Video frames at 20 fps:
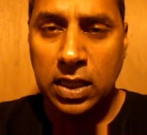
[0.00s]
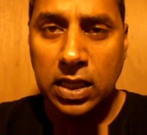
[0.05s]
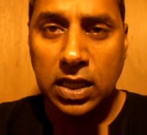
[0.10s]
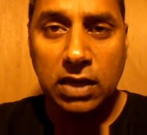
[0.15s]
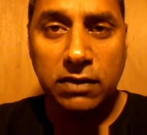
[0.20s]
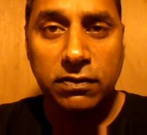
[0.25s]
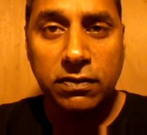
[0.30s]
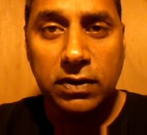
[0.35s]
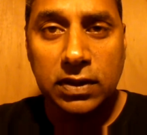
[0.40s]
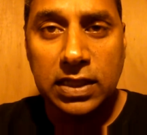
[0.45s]

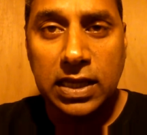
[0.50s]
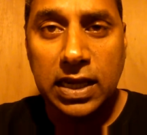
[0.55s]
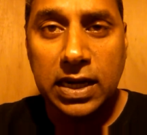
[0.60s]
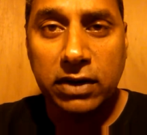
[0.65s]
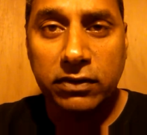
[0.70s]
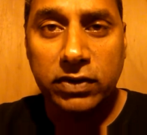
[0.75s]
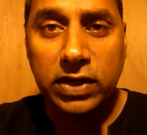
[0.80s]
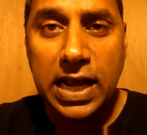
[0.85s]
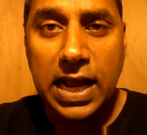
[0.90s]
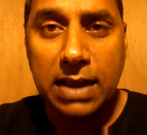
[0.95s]
if that
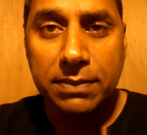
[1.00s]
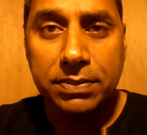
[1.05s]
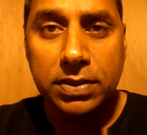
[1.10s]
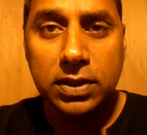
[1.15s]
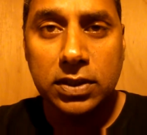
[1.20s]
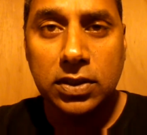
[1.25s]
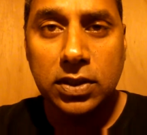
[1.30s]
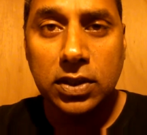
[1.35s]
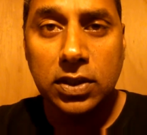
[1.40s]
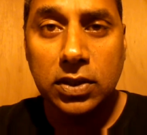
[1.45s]
ever
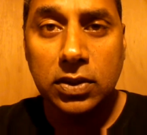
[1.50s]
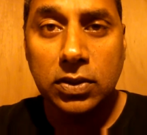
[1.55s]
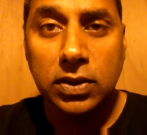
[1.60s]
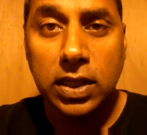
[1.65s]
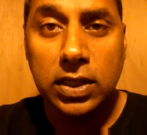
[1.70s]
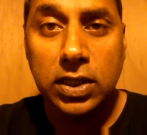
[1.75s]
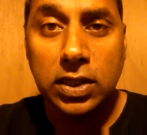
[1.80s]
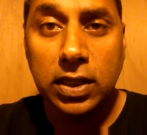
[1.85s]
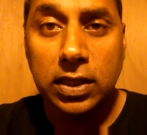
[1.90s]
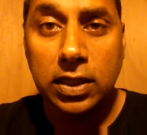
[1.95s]
happened to you
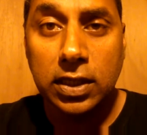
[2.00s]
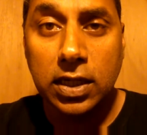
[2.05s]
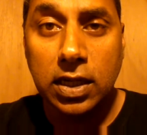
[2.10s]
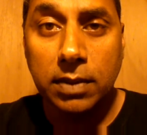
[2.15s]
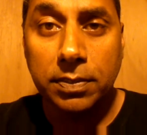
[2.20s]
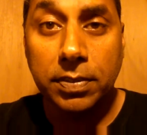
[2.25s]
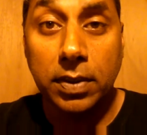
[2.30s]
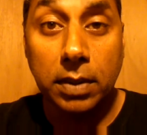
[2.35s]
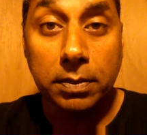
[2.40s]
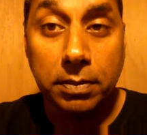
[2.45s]
and you ended
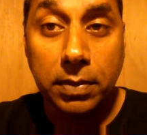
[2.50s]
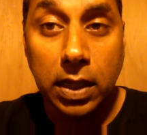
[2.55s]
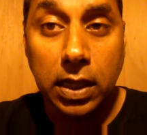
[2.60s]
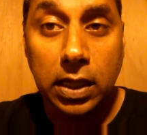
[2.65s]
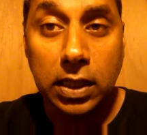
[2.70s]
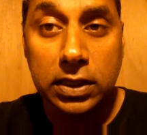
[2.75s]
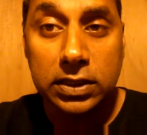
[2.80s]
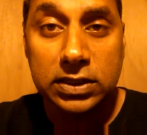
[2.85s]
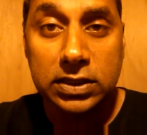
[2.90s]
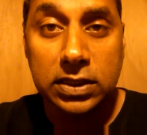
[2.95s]
up on
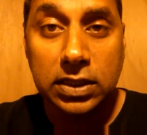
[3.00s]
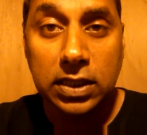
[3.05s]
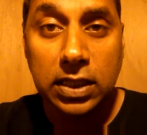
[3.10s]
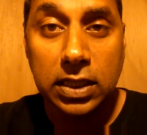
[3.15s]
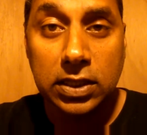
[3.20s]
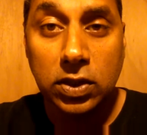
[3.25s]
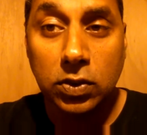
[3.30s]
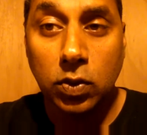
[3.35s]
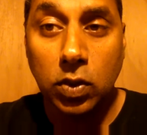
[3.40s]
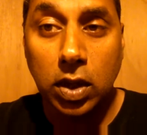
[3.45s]
Mars
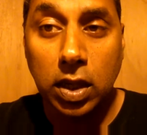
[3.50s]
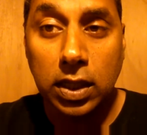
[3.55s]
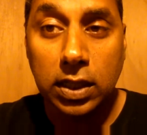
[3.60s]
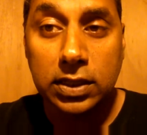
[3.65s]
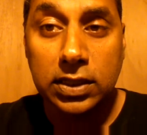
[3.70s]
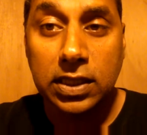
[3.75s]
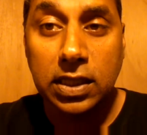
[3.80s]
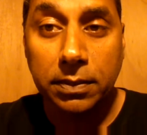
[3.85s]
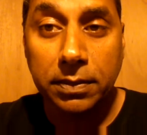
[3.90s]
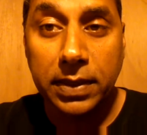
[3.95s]
and you wanted
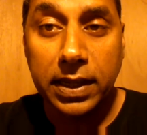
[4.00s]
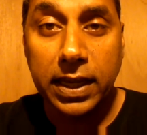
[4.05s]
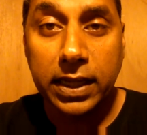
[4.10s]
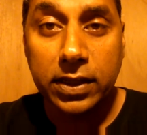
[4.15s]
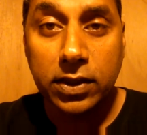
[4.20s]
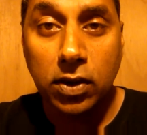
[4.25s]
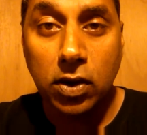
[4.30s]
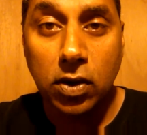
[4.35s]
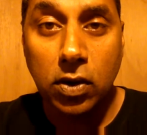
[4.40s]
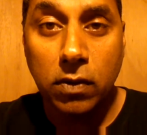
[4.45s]
to come
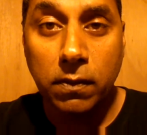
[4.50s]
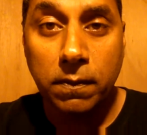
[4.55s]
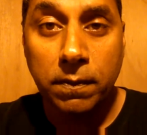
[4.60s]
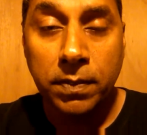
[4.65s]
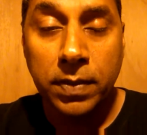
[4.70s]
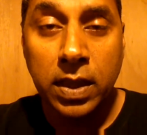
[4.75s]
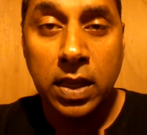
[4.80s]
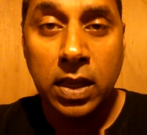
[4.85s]
back home